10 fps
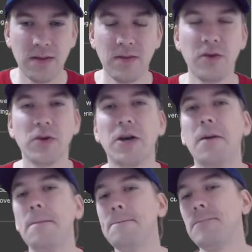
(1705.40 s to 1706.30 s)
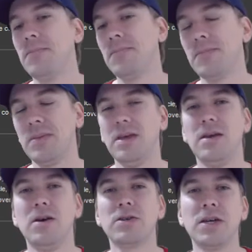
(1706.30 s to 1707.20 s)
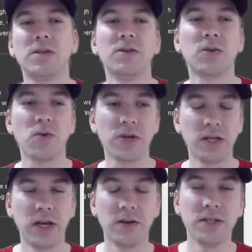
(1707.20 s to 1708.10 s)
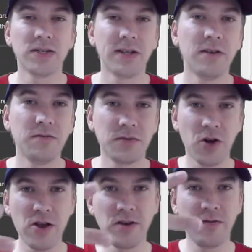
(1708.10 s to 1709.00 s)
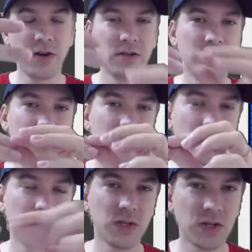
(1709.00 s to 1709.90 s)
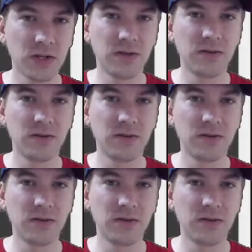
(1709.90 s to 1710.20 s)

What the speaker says: There we go. Okay, so it's working now. Instead of trying to find the closest,